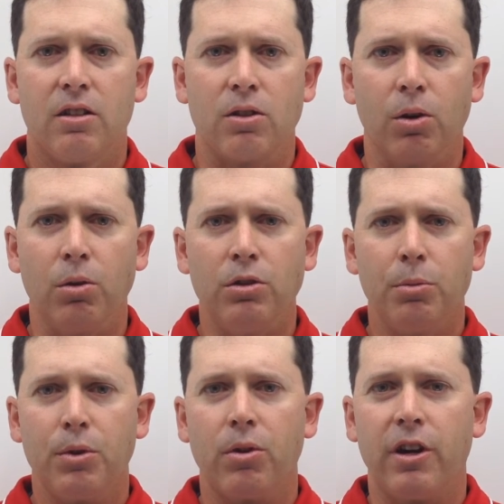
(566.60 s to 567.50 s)
So
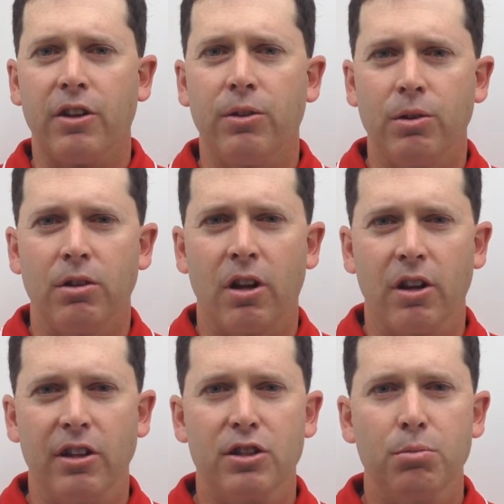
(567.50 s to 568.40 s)
you'll be running through a lot
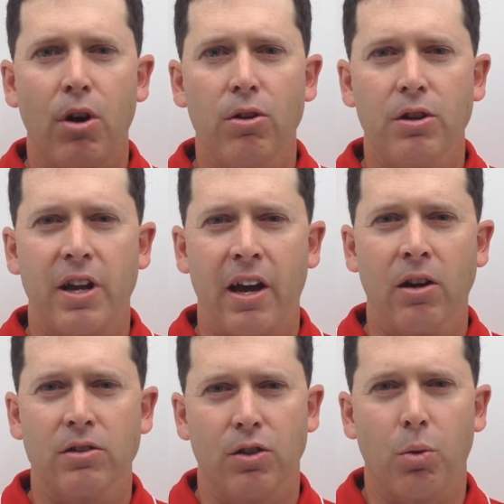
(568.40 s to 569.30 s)
of these smaller
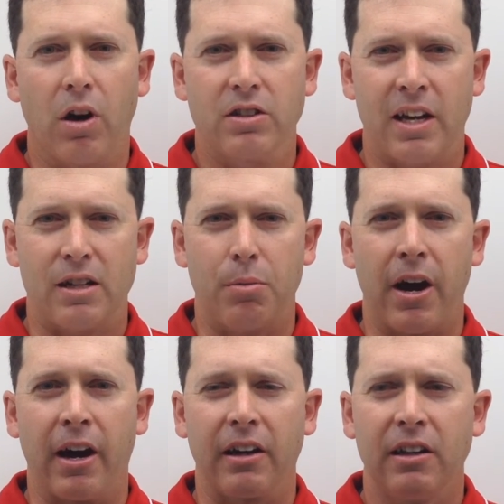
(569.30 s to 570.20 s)
towns of the Wasatch
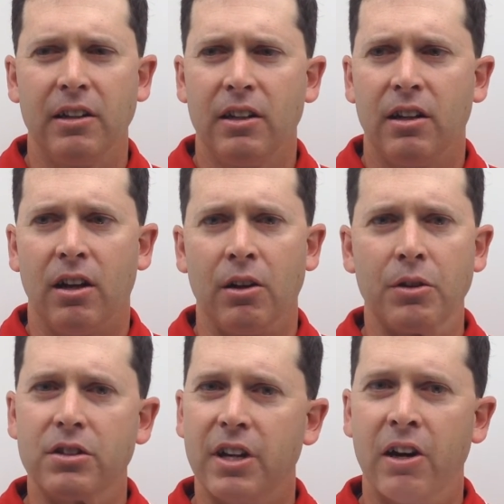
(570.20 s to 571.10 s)
Back.
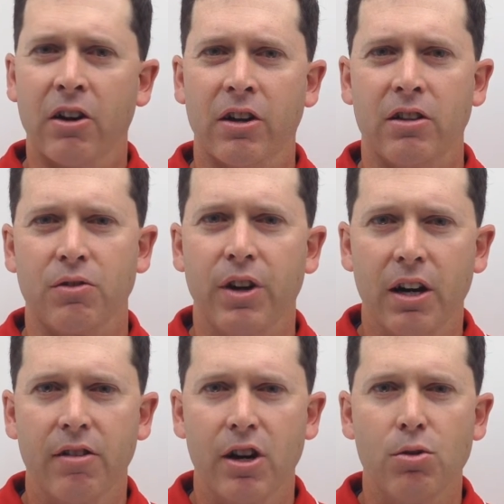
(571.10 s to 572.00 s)
This area is
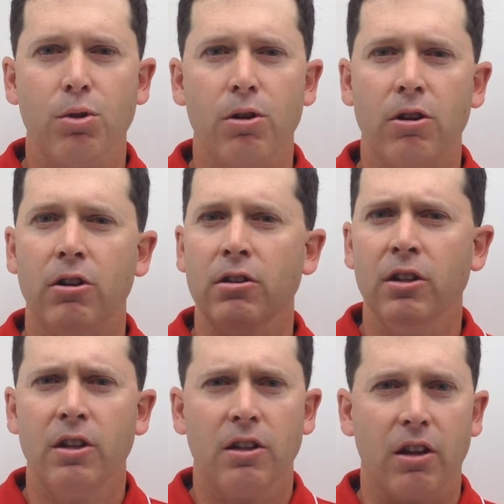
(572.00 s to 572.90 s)
very, very
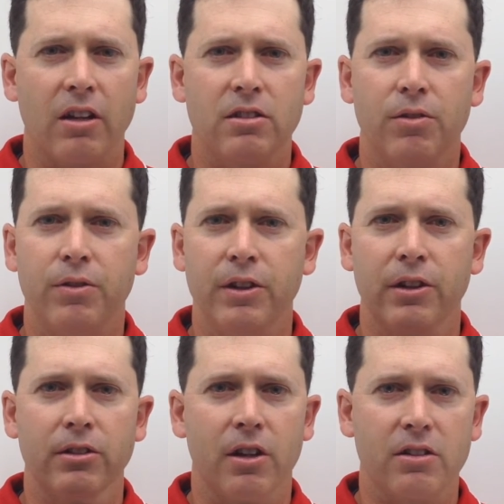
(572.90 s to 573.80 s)
rural, lots of
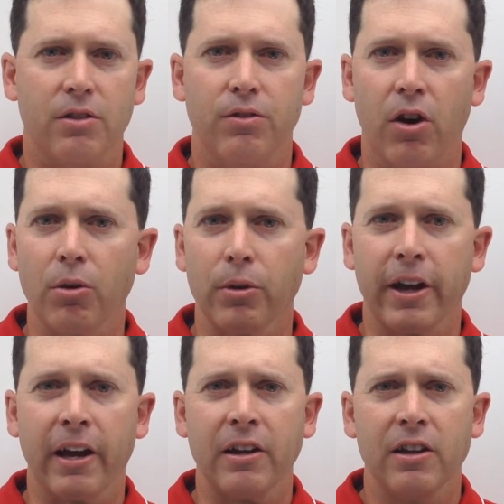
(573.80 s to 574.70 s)
fields, lots of
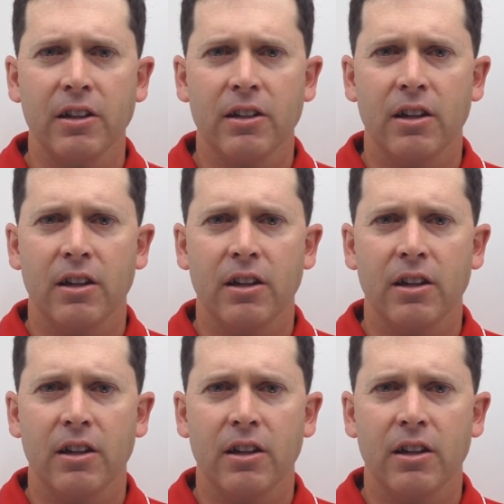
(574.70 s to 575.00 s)
farmland.